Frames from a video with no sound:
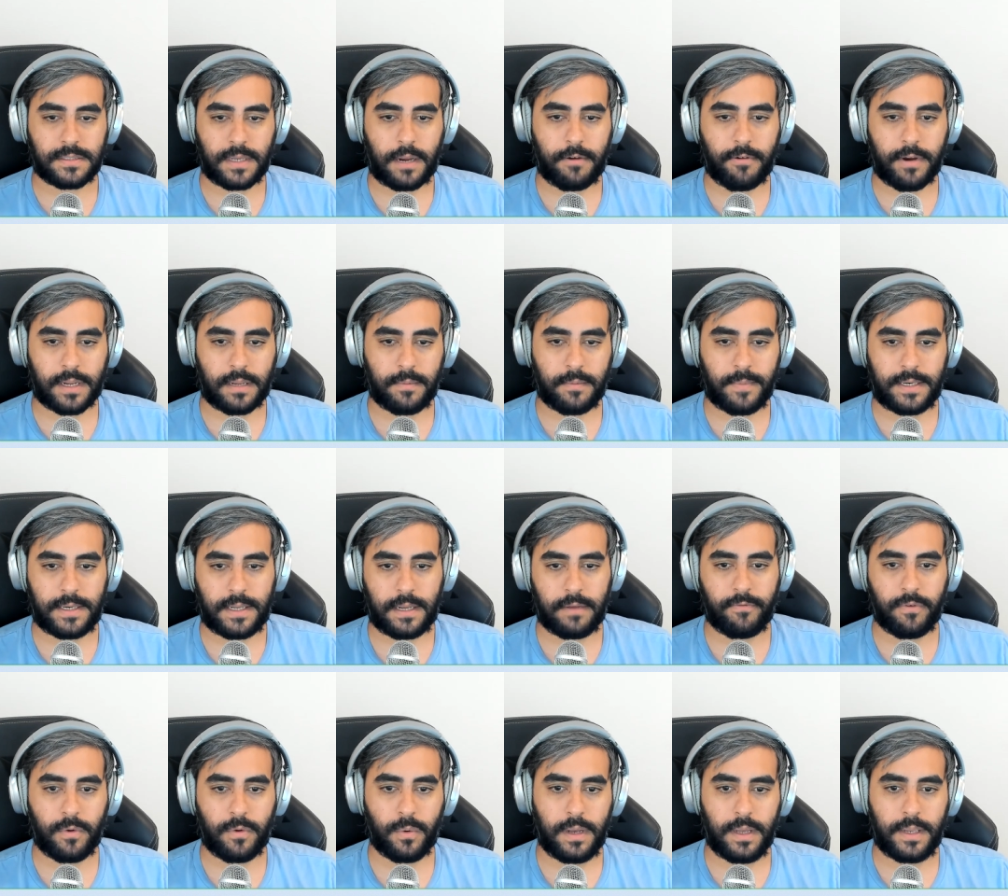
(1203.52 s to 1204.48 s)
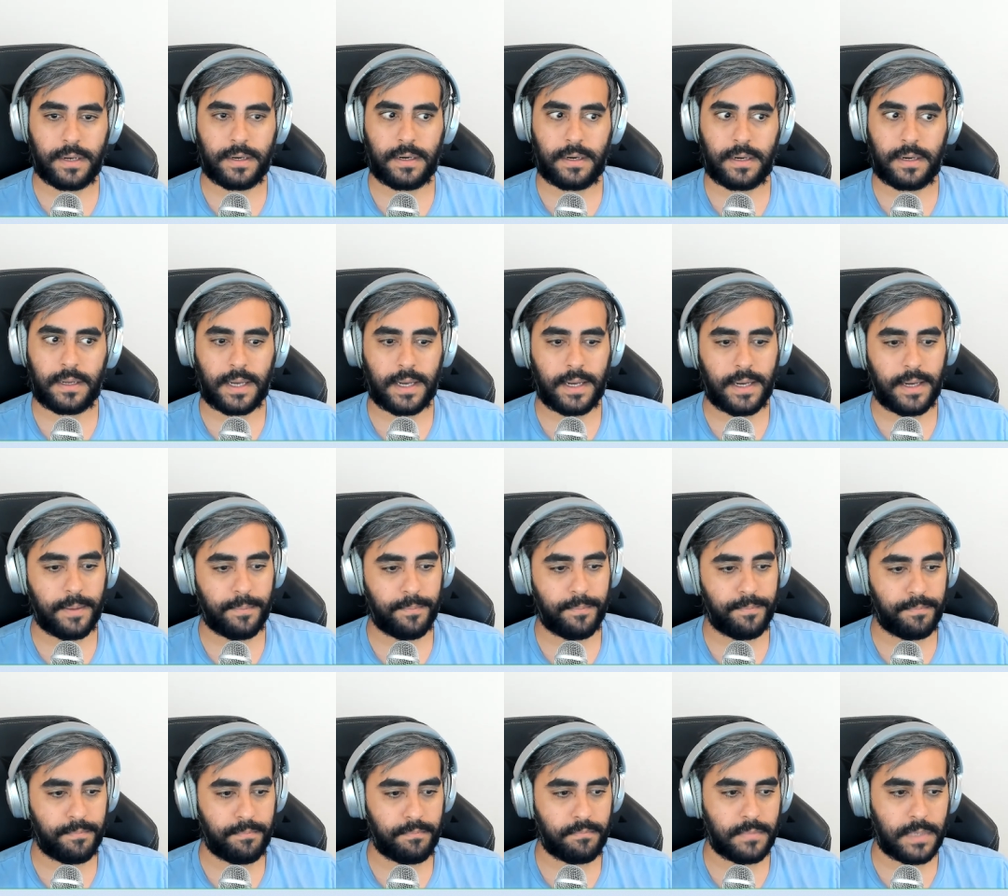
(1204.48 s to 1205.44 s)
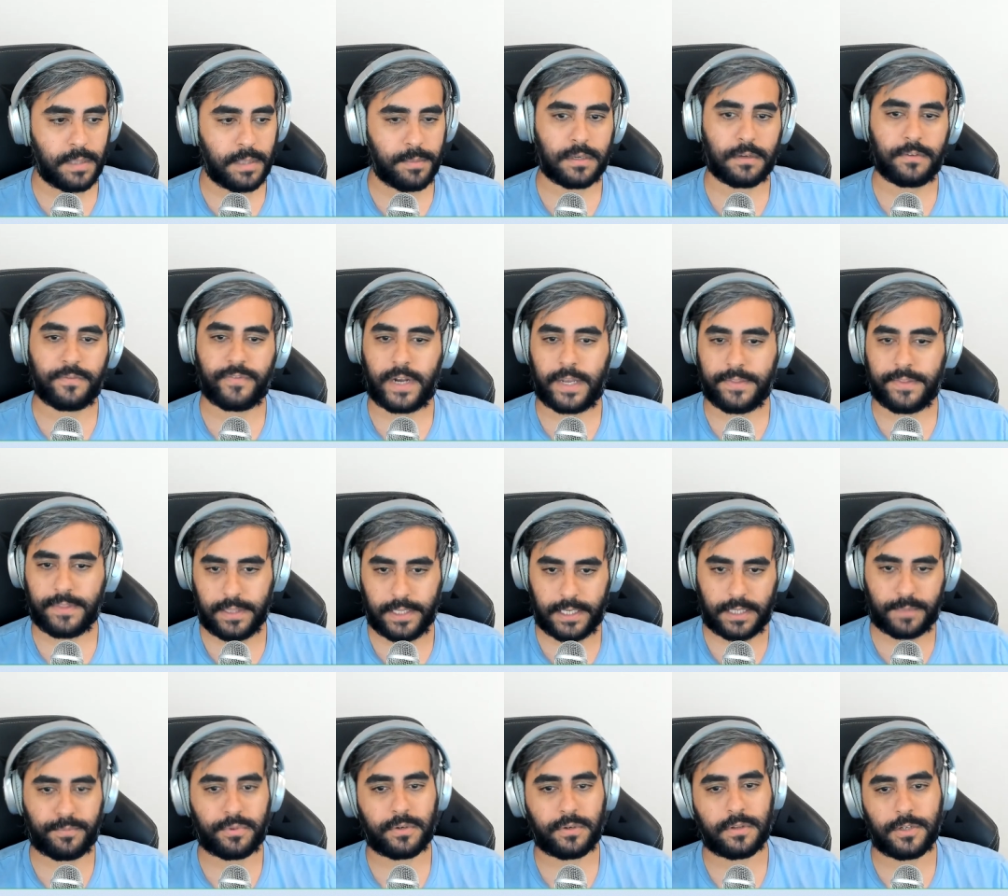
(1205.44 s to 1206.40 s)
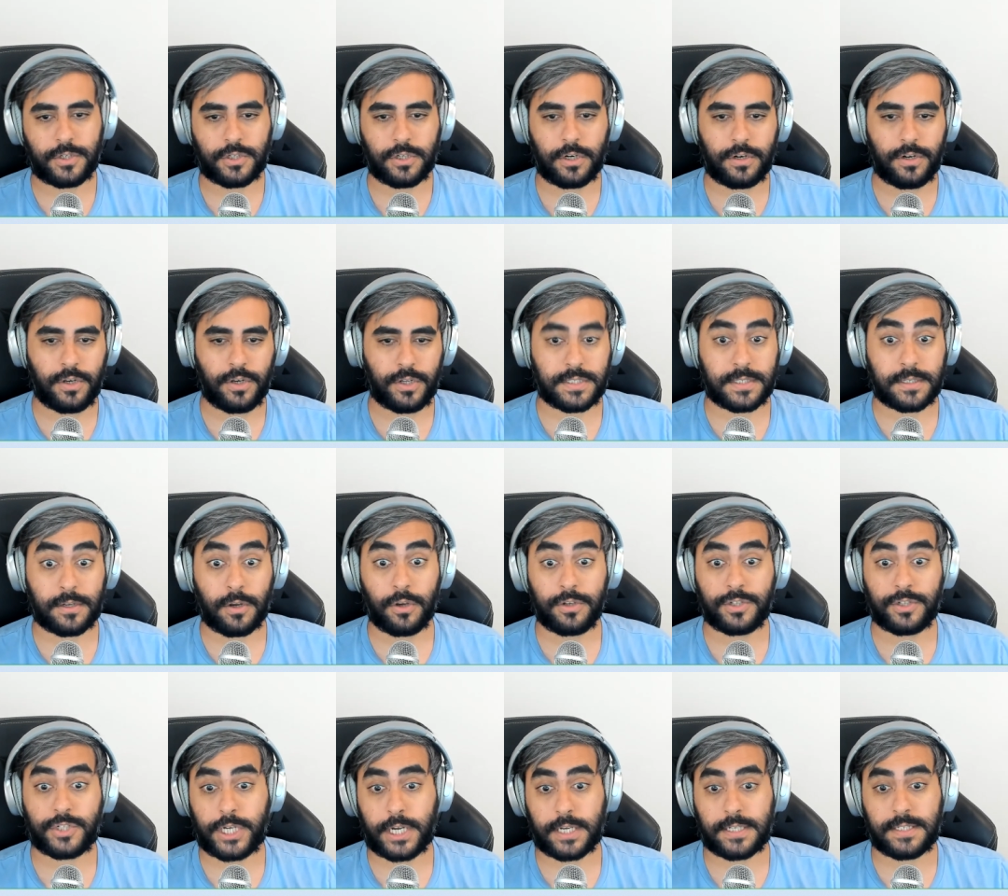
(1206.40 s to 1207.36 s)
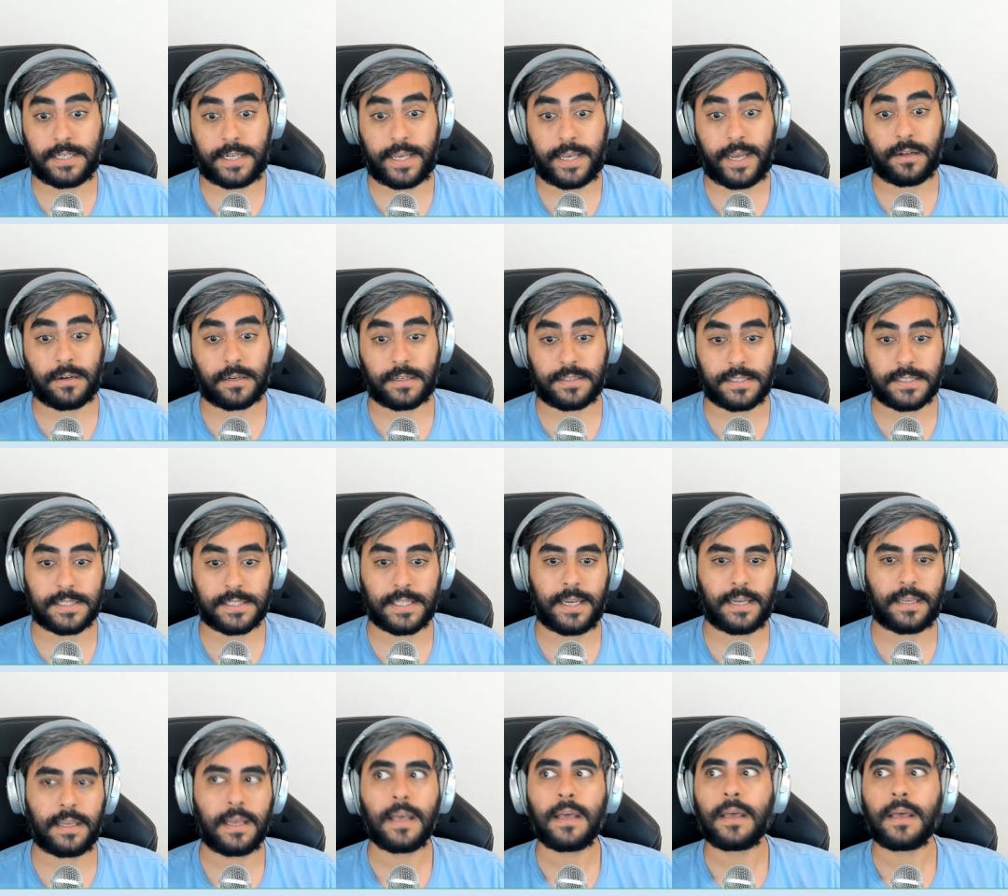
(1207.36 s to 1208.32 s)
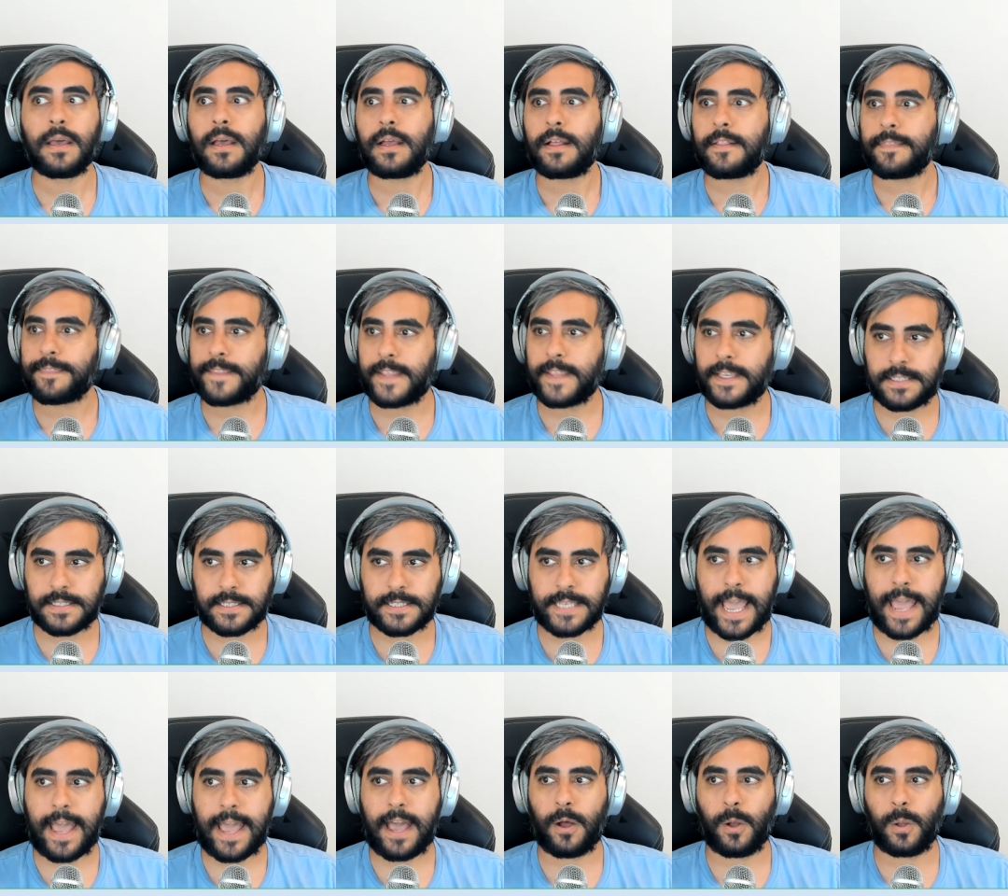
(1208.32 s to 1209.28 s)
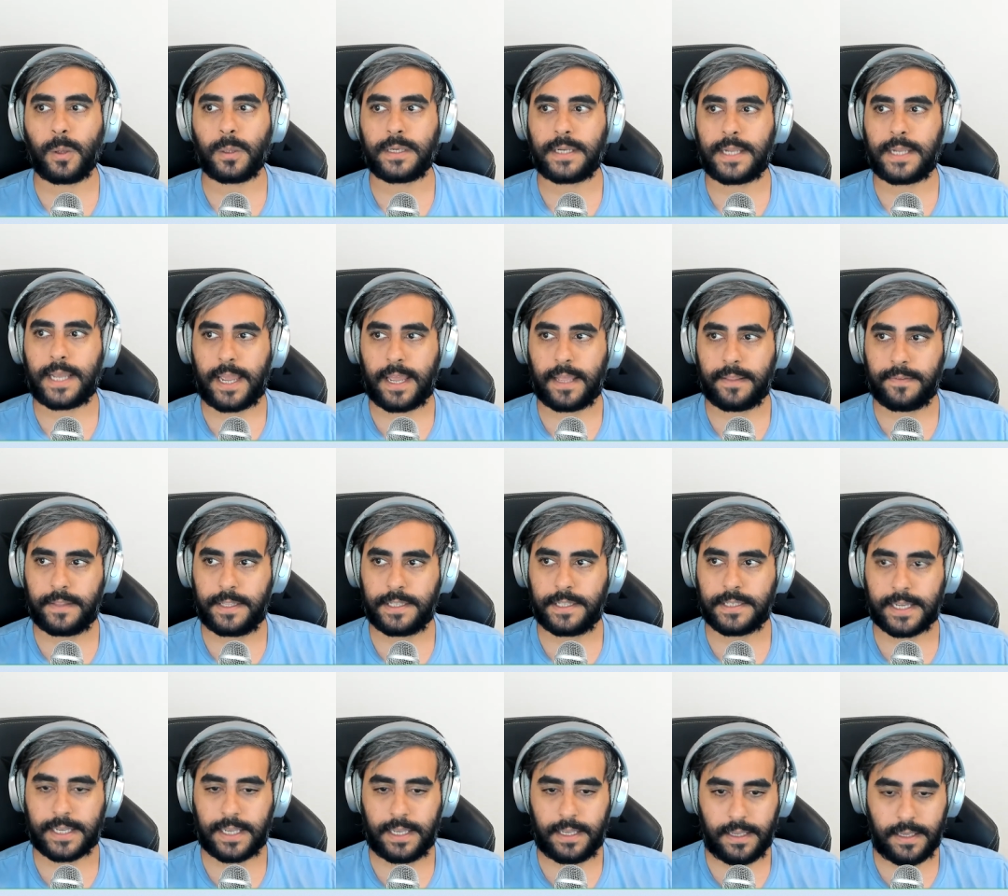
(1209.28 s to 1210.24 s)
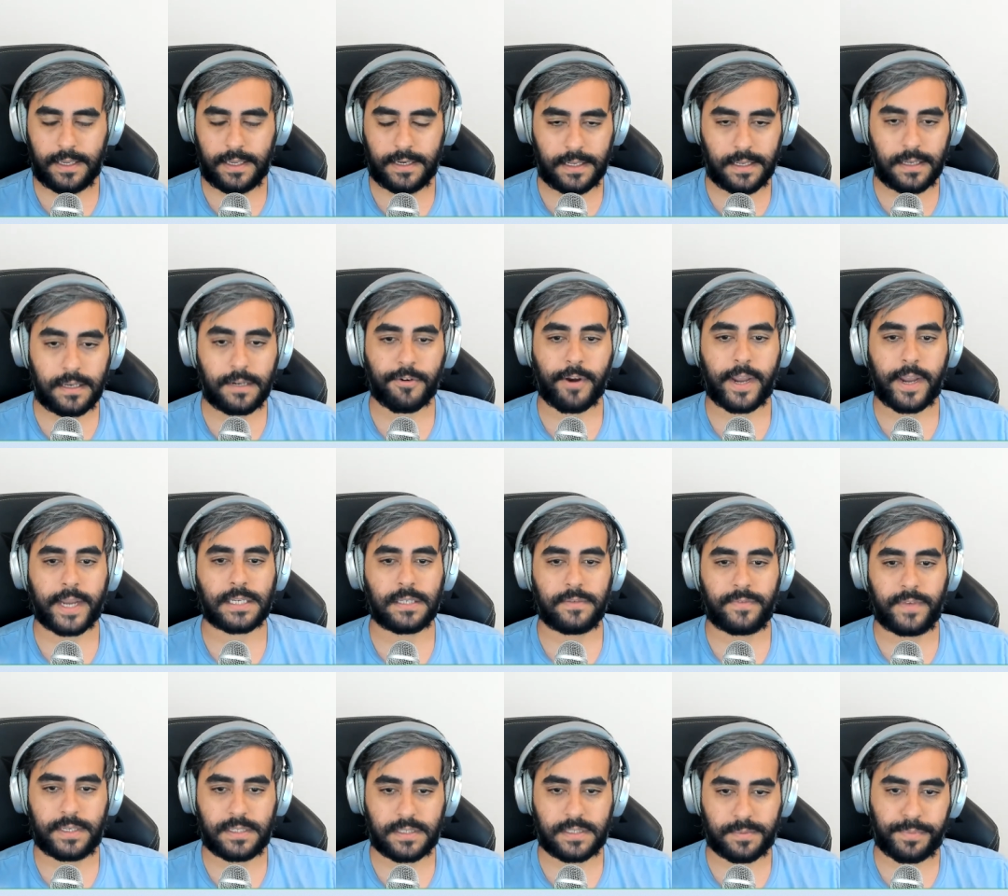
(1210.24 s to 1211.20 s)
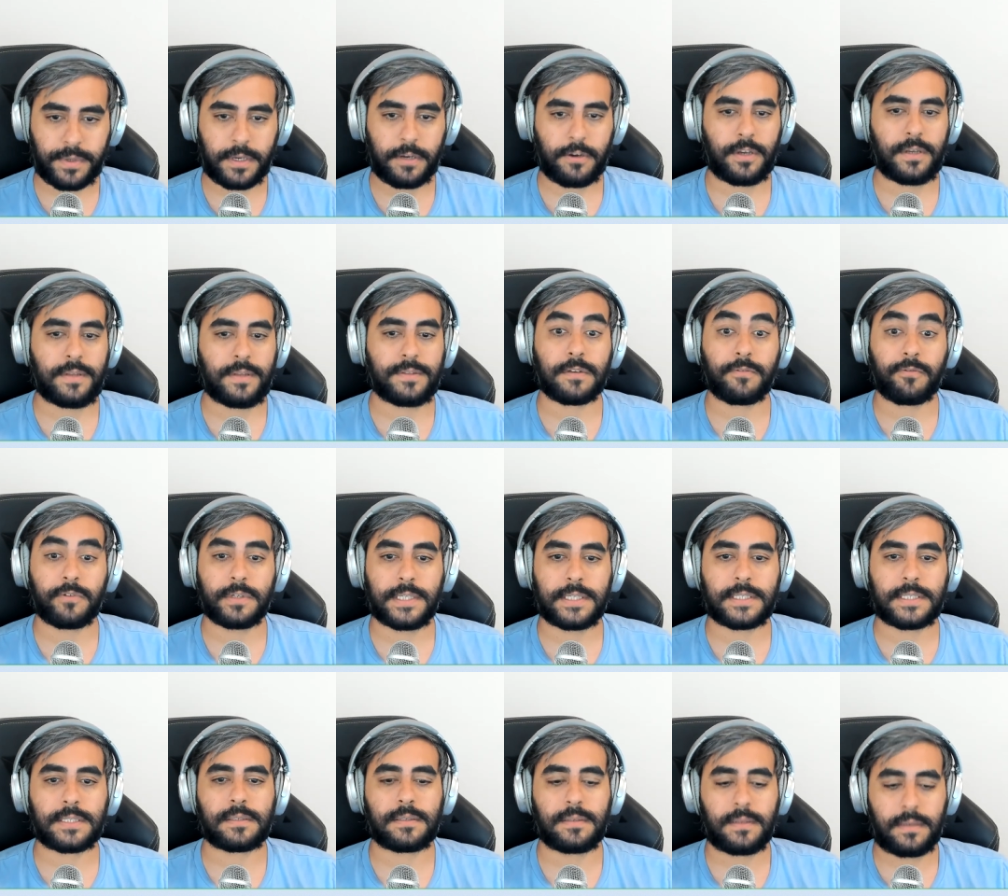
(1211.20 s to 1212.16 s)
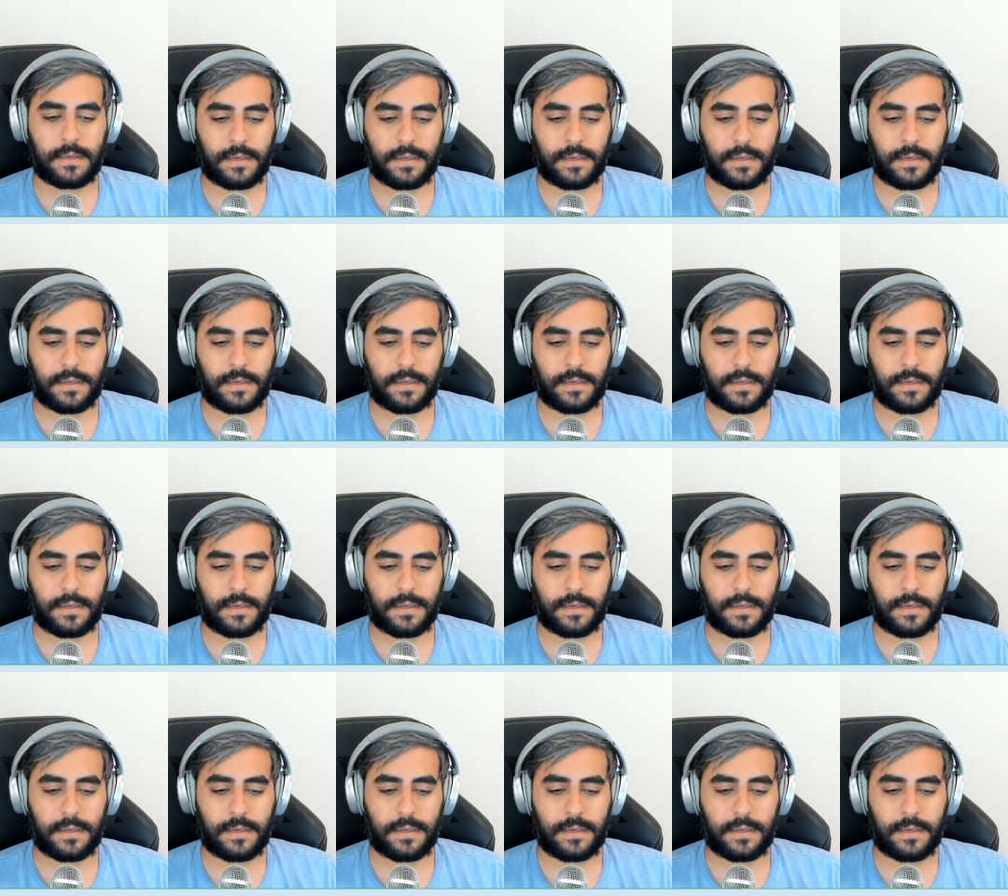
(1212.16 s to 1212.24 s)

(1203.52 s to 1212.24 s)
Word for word: So I recommend everyone. Um, maybe you can find the link put in the show notes. Goes checks it out because it's like there's sound and it's like an interactive experience. It really